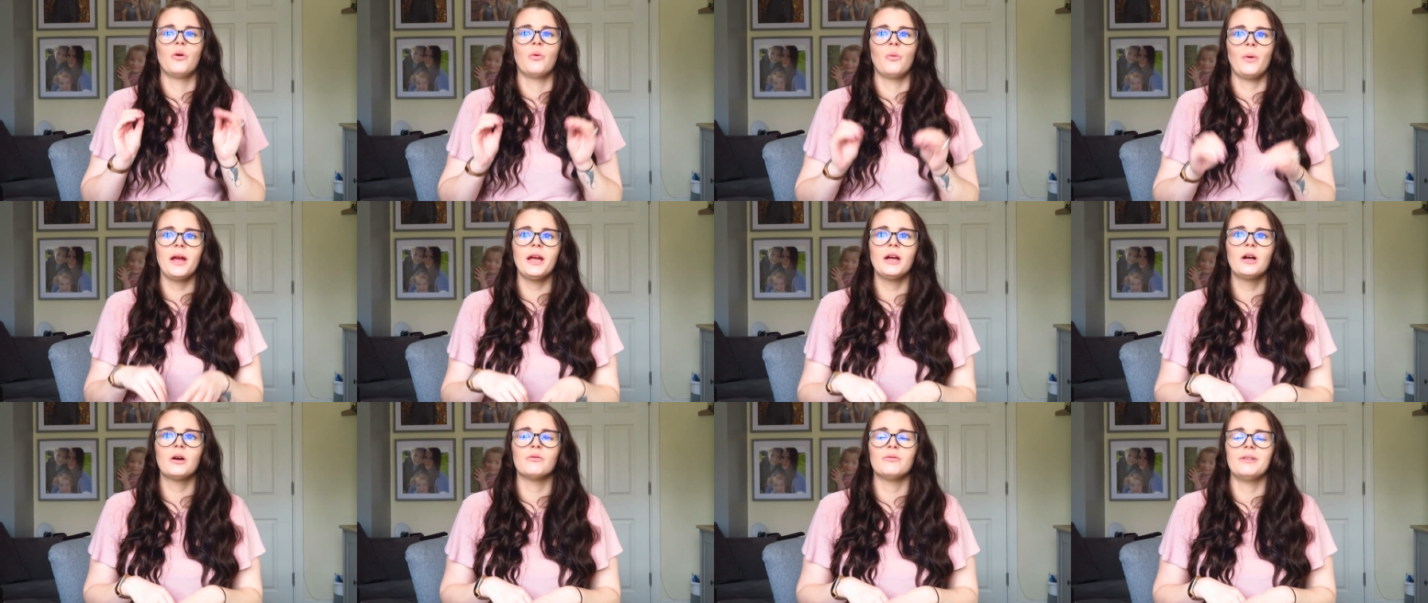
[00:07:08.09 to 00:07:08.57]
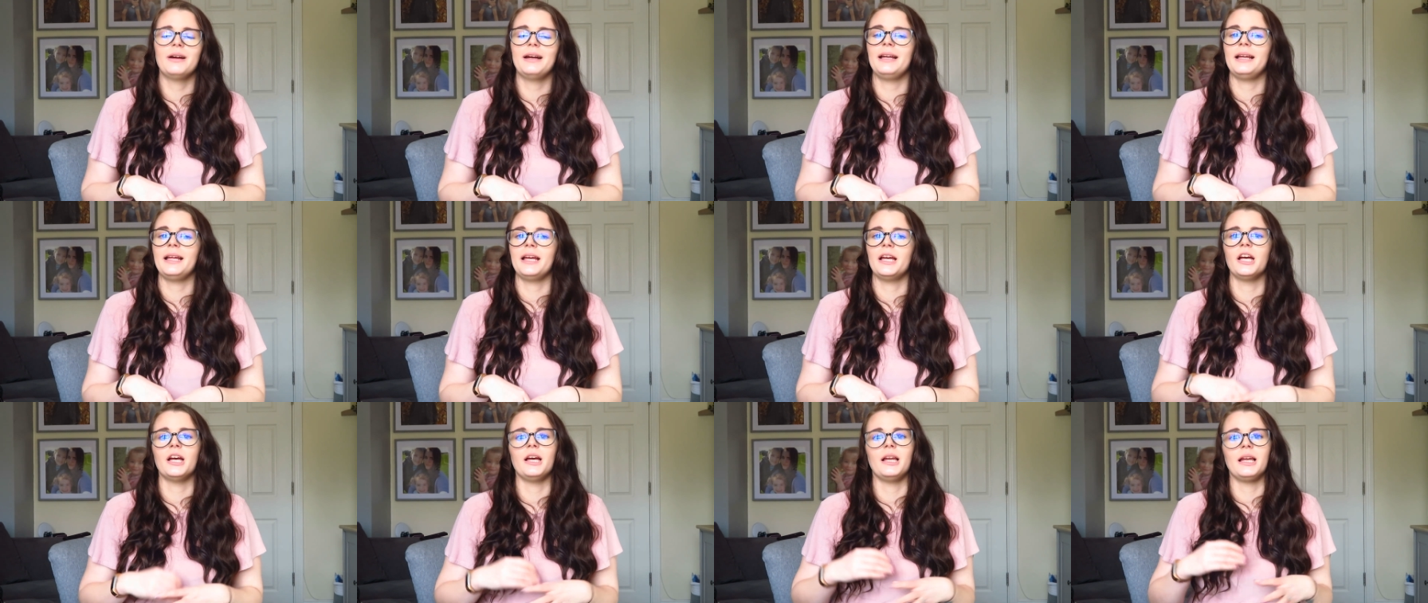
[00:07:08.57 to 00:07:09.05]
wake up
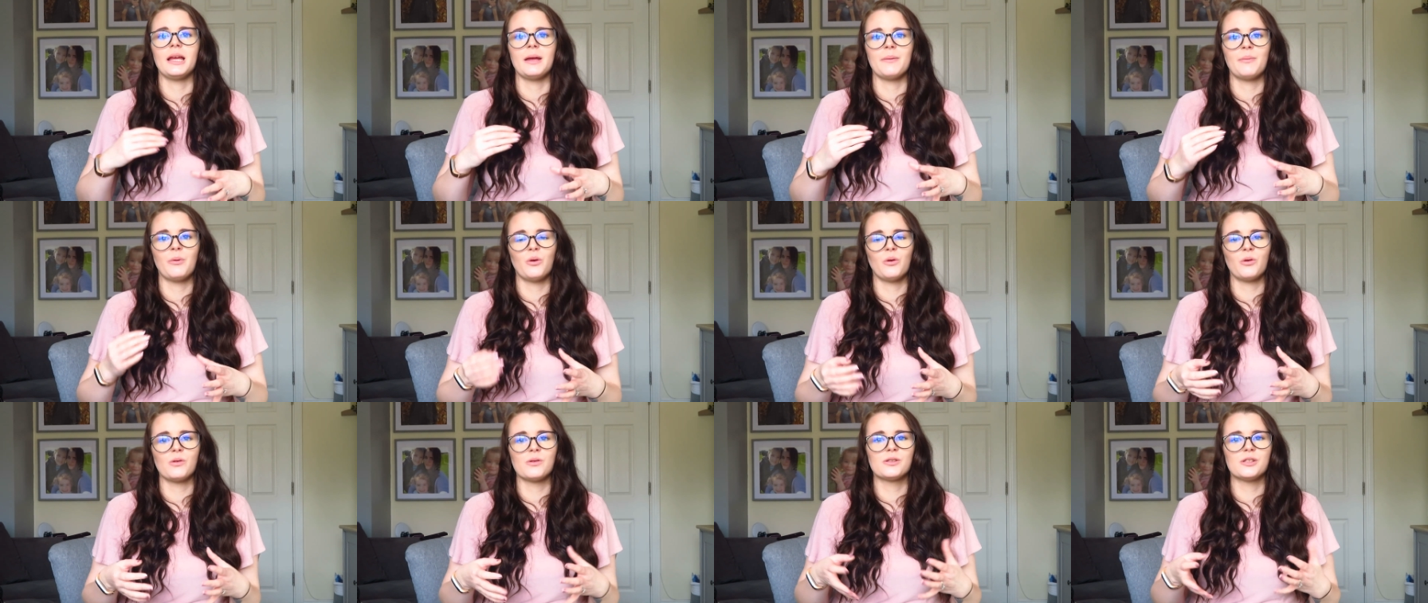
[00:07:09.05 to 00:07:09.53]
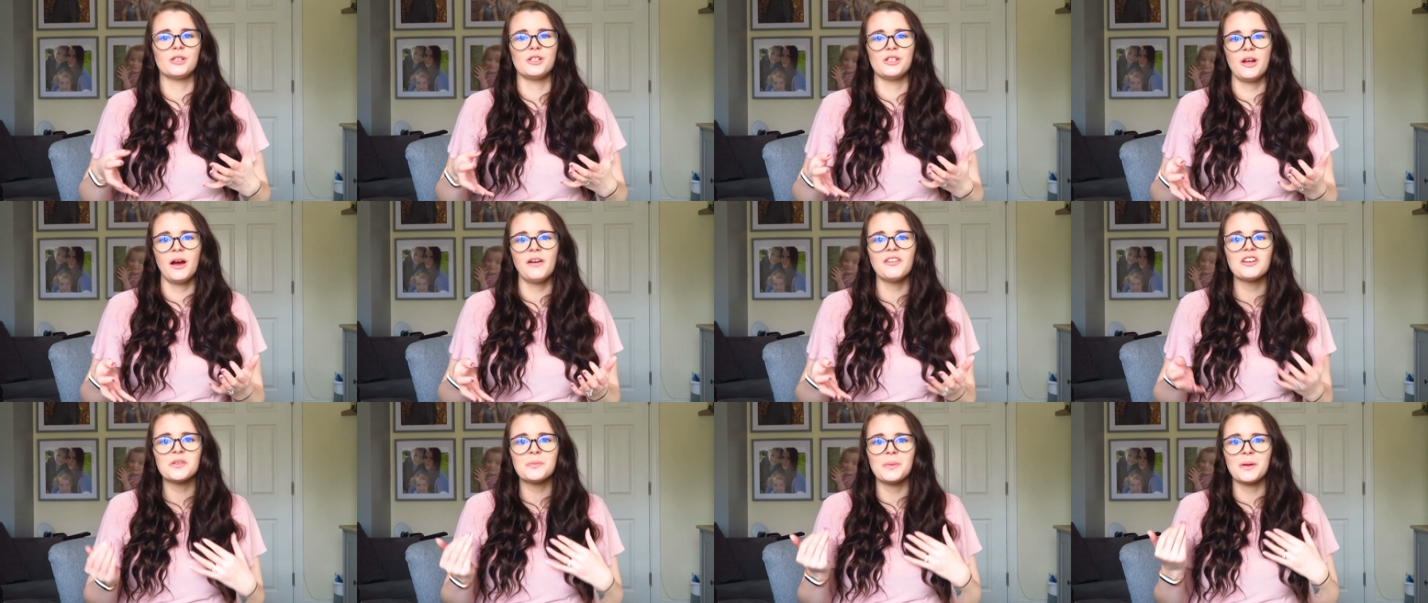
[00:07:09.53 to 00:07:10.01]
really early, but also you
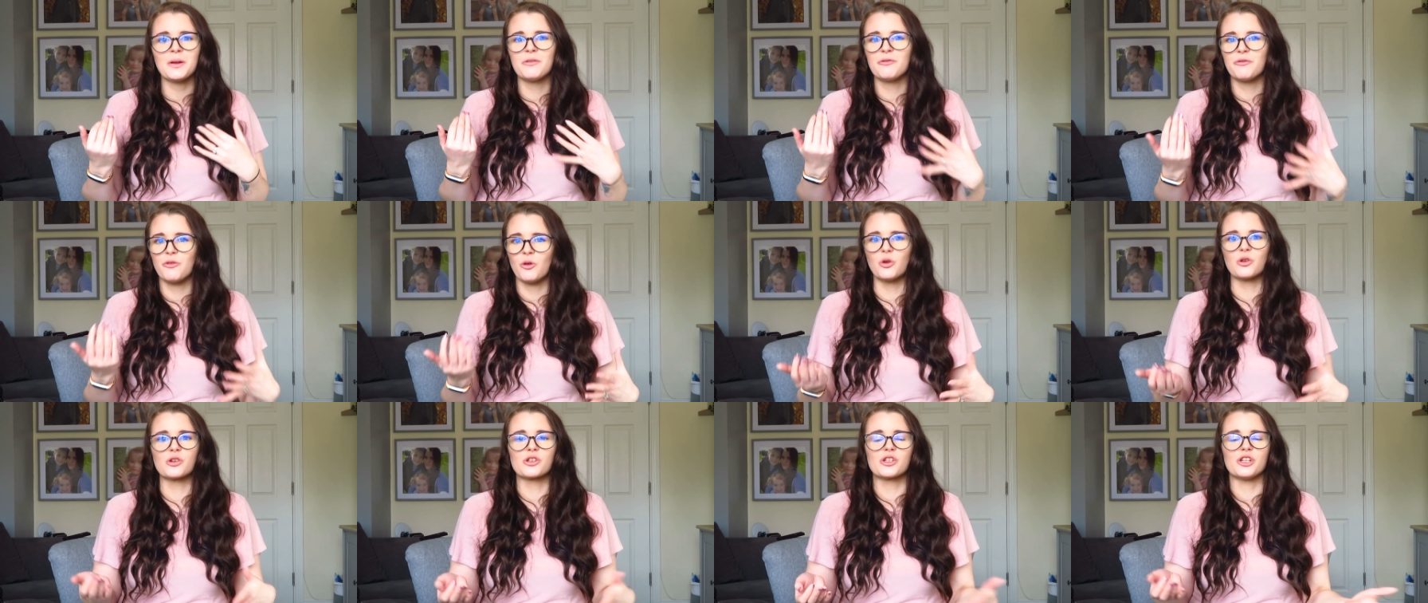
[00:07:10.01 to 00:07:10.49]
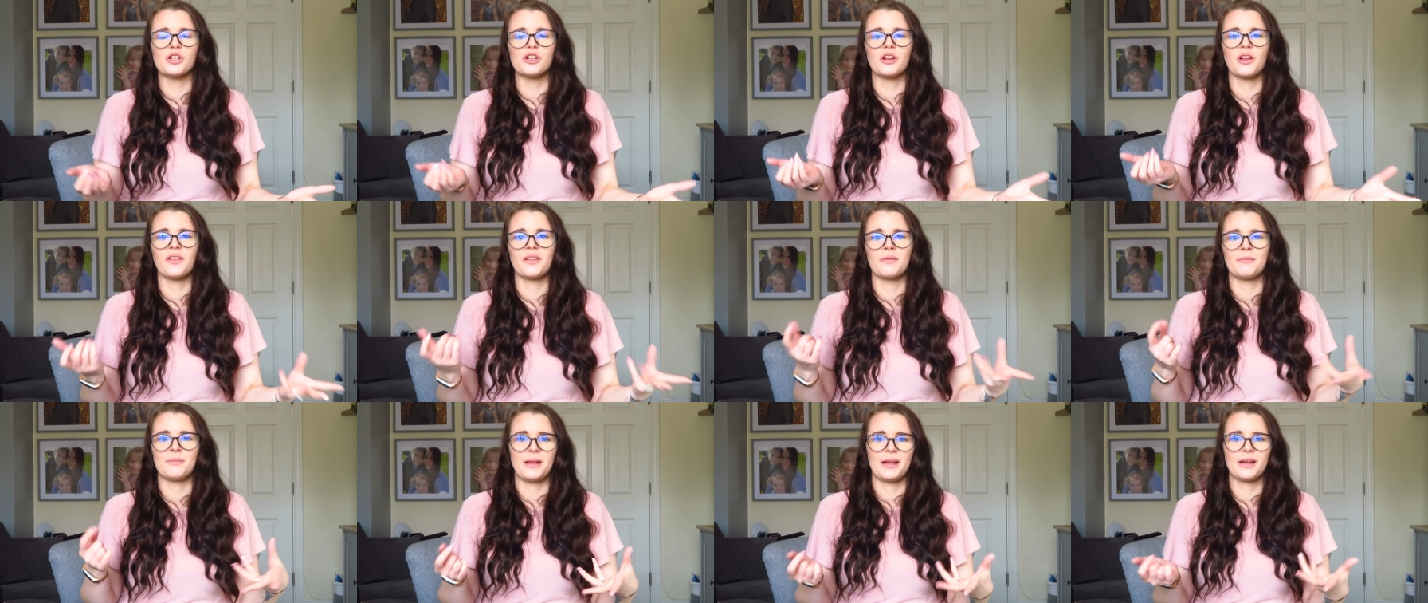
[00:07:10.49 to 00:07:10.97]
don't have to spend a fortune
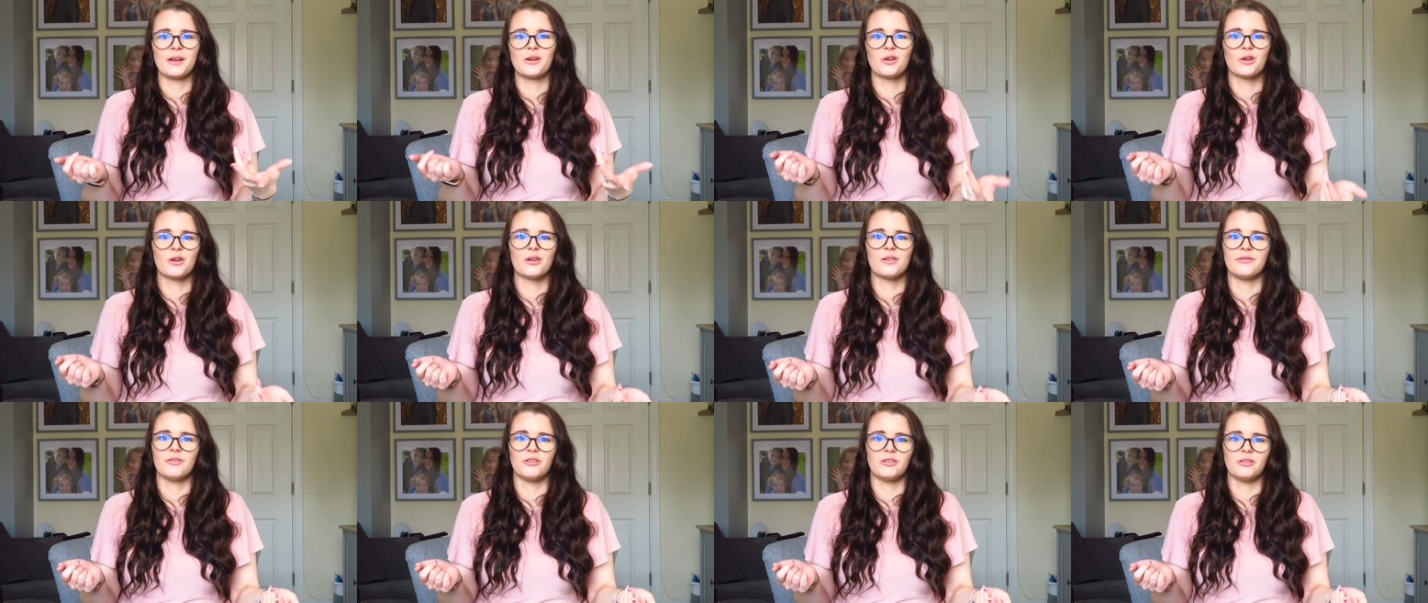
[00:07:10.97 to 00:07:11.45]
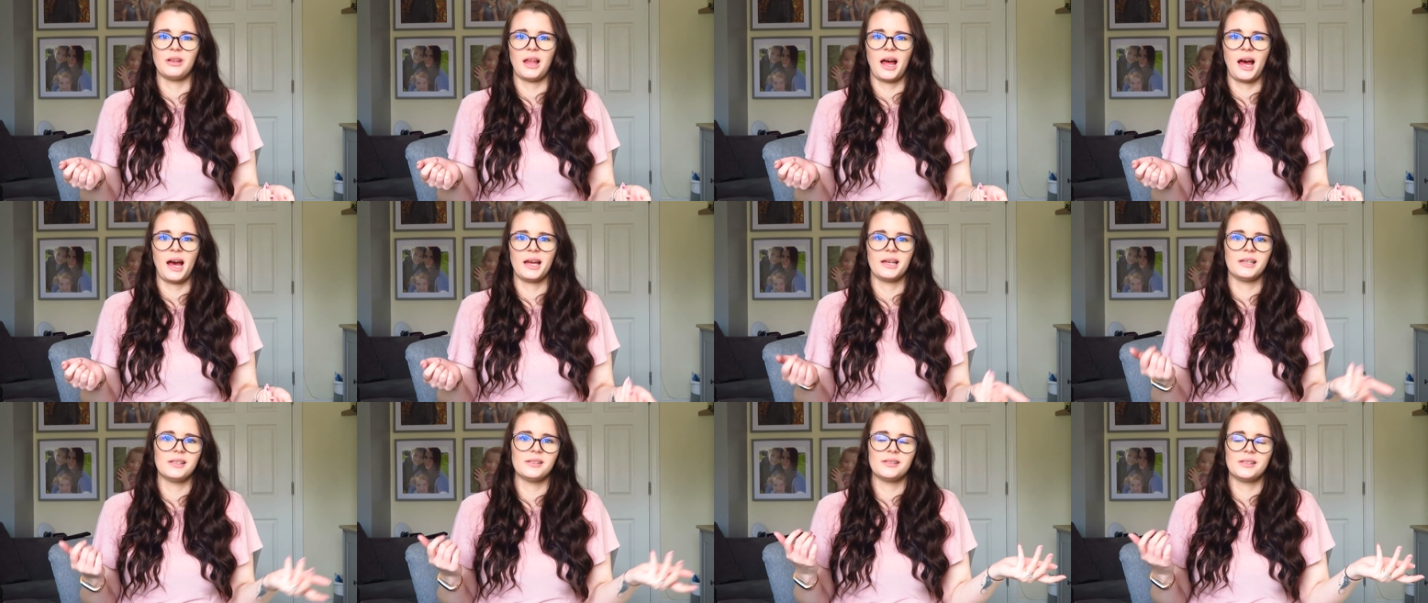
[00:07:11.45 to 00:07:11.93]
on like colourful
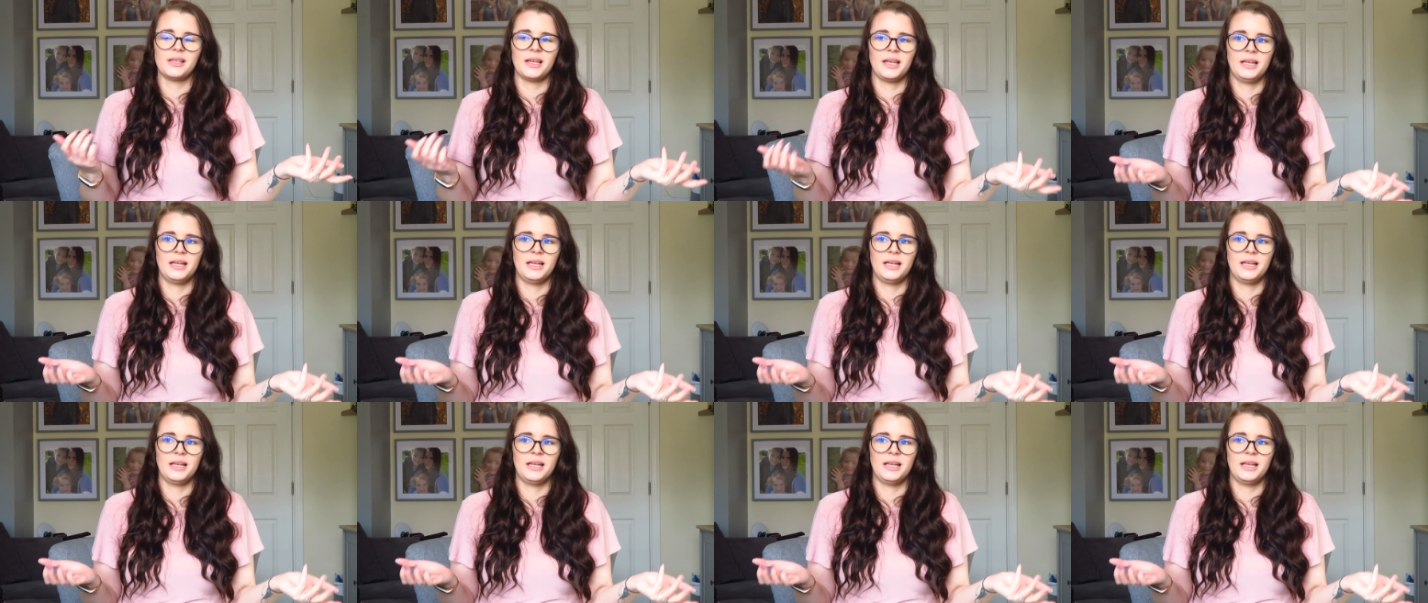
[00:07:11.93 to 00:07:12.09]
lights.